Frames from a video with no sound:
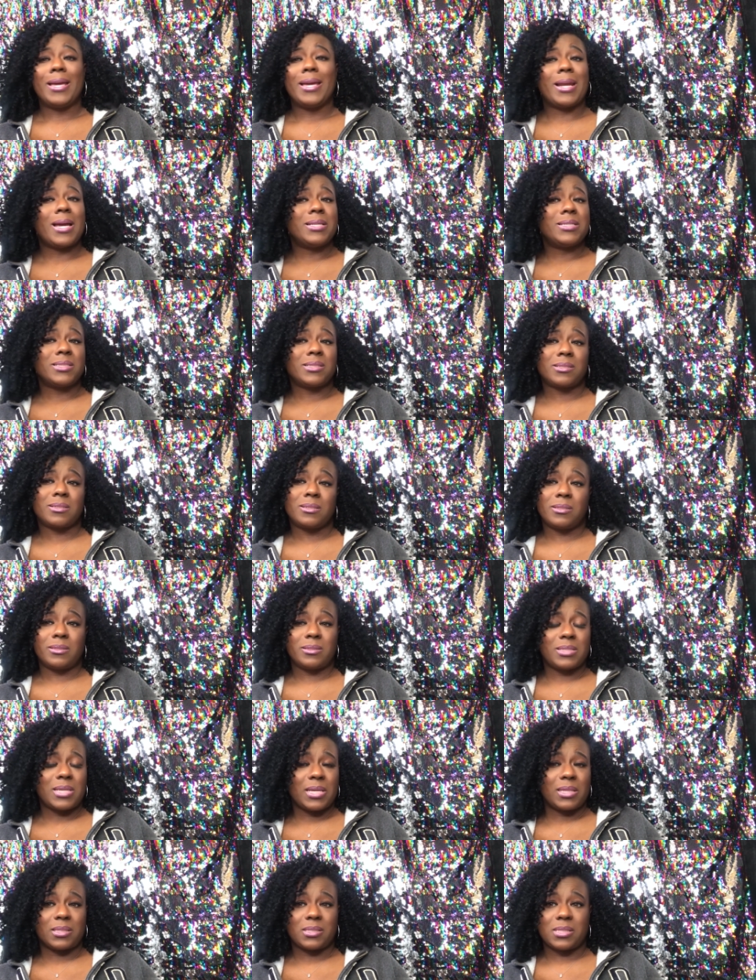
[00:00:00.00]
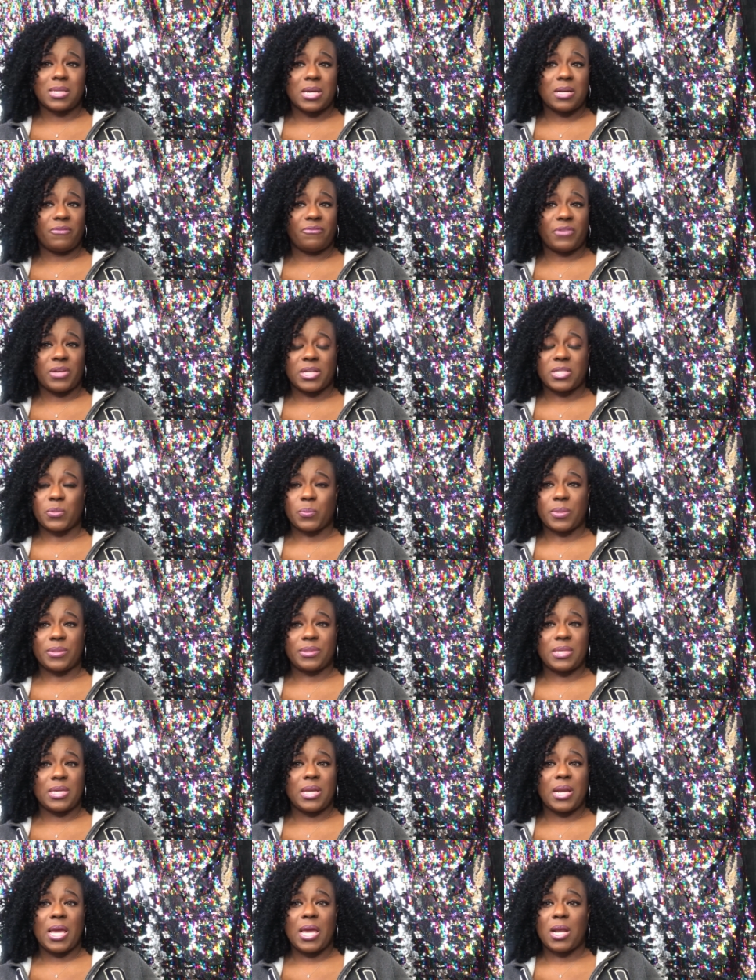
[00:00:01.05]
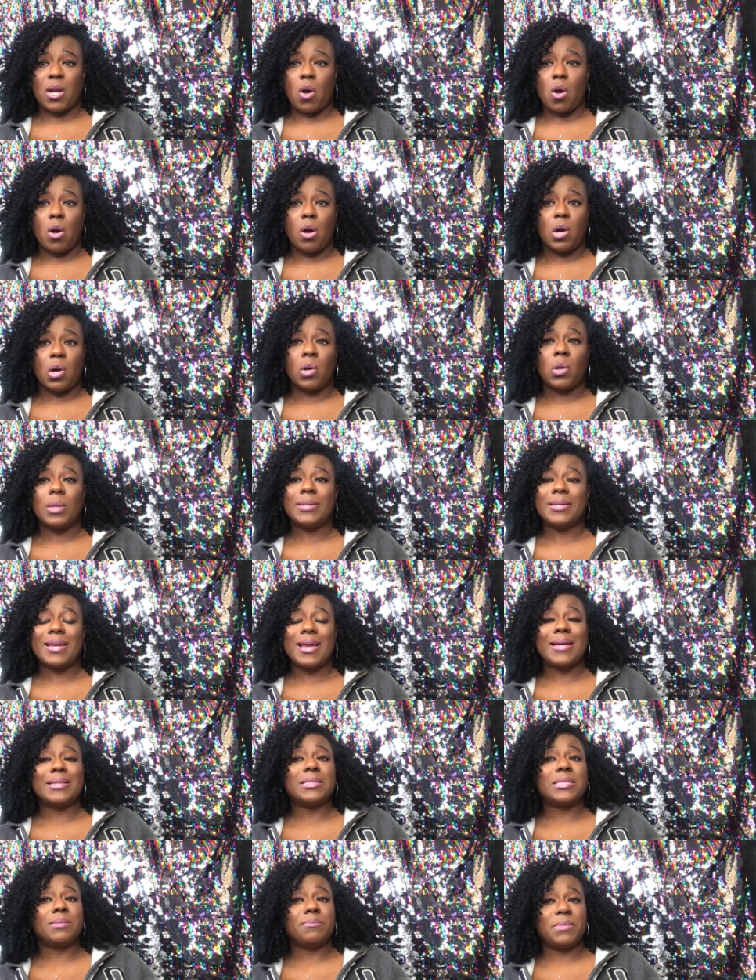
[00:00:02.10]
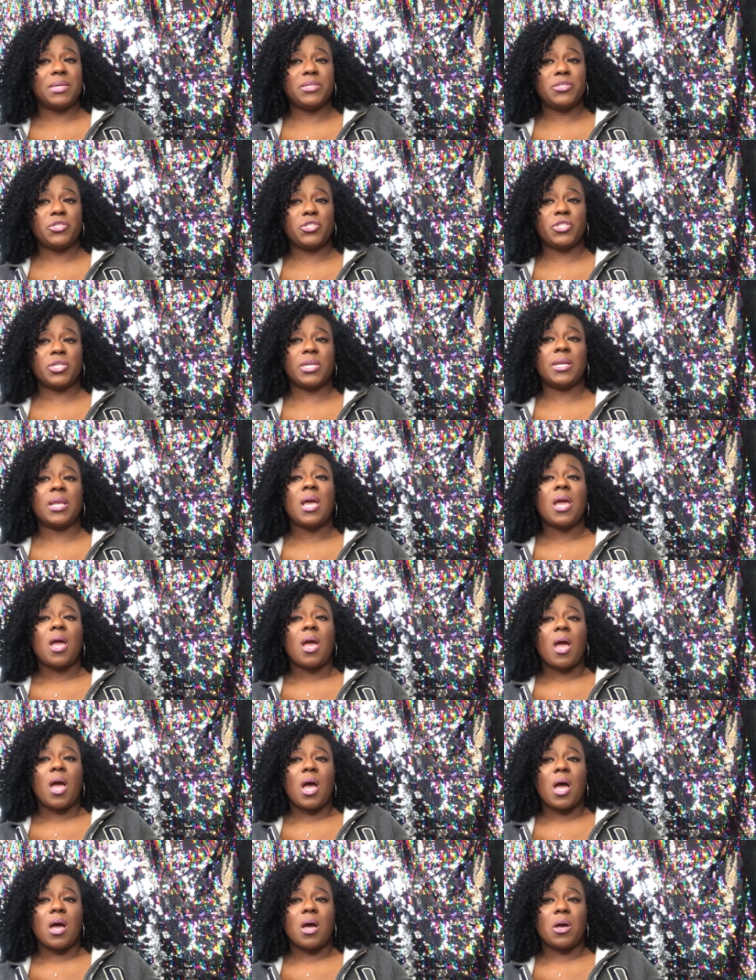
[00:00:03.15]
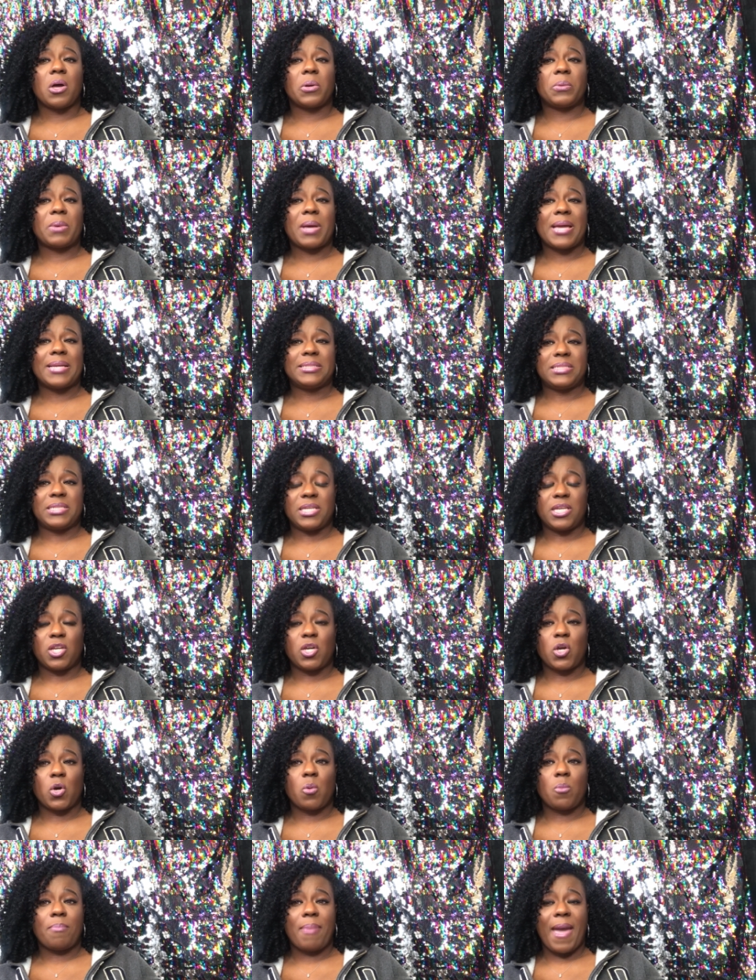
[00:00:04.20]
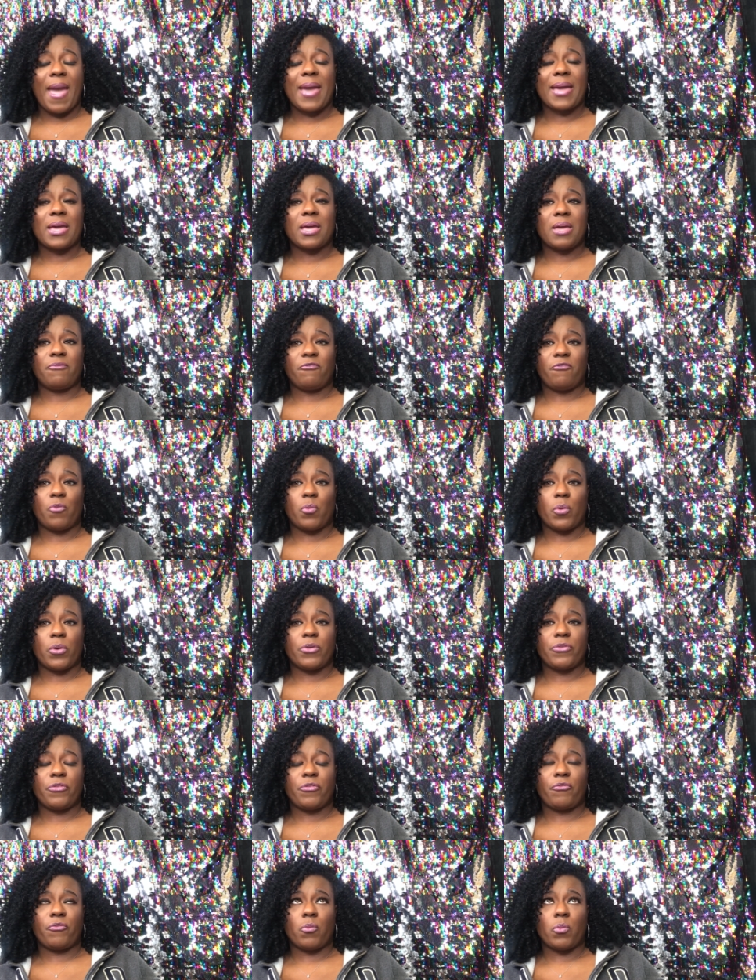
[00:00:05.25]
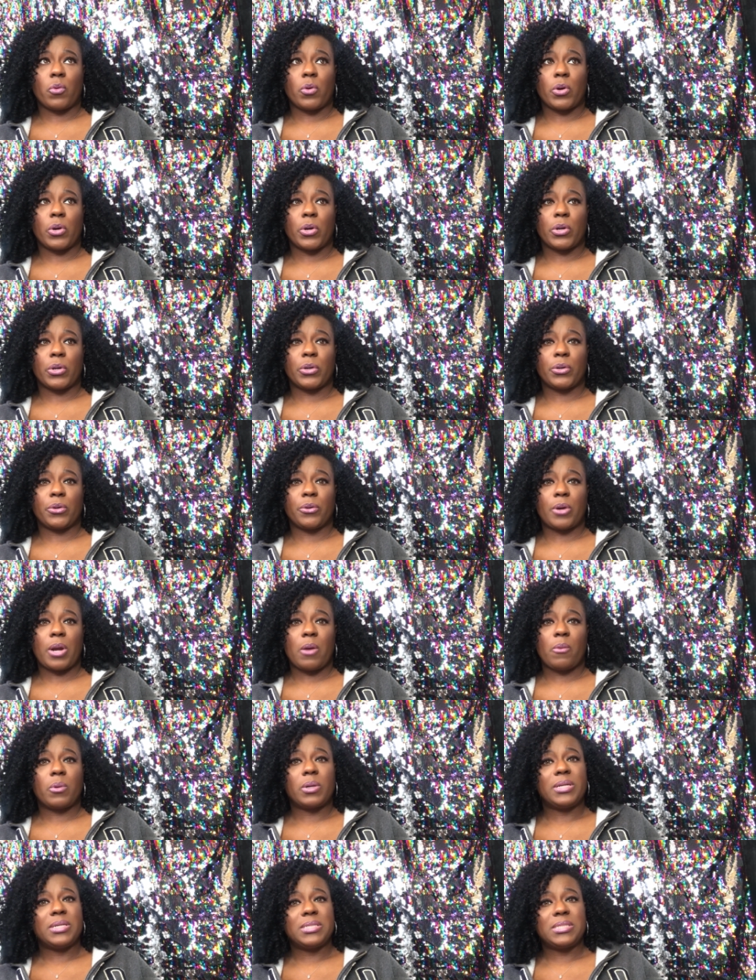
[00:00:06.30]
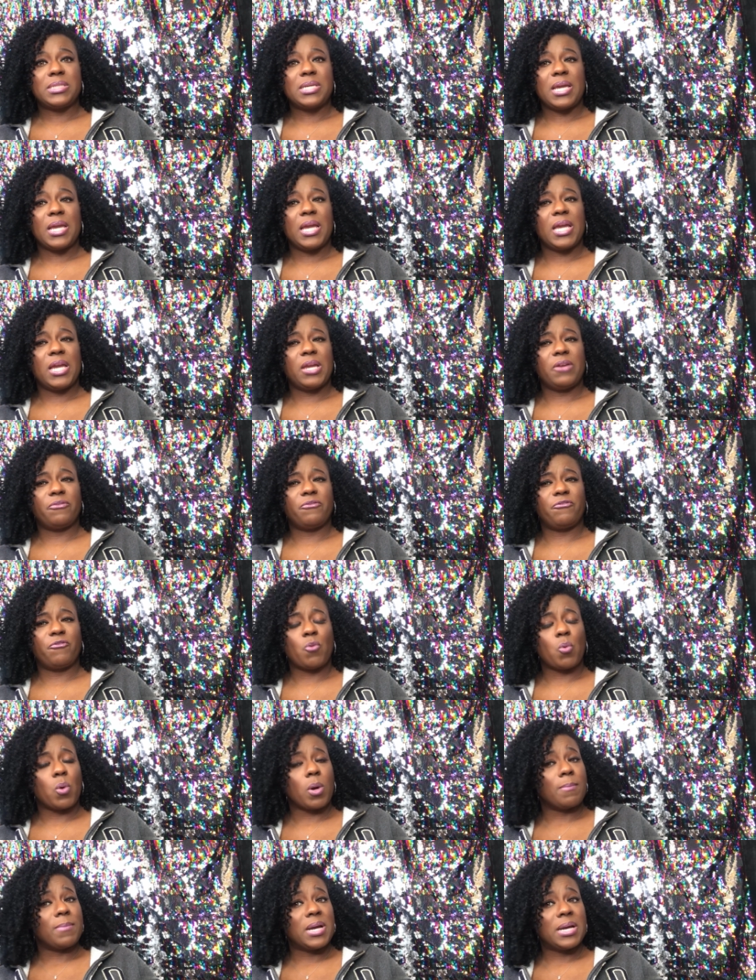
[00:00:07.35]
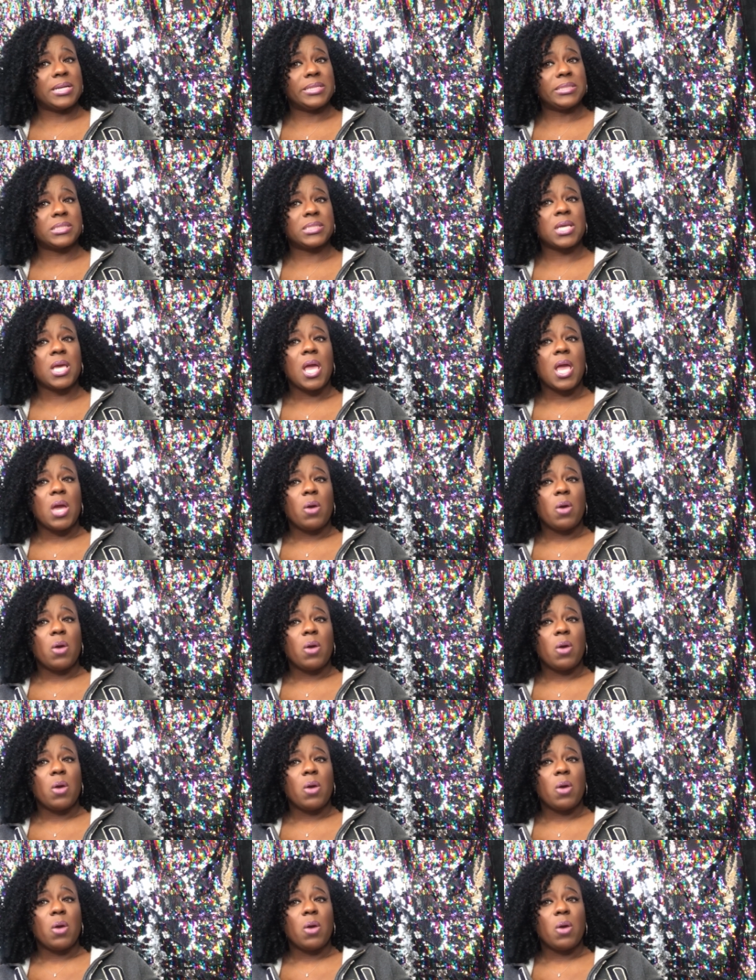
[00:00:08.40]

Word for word: and I just couldn't take the side effects with it at all. Not to mention, um, I did go back and forth for, I want to say, four months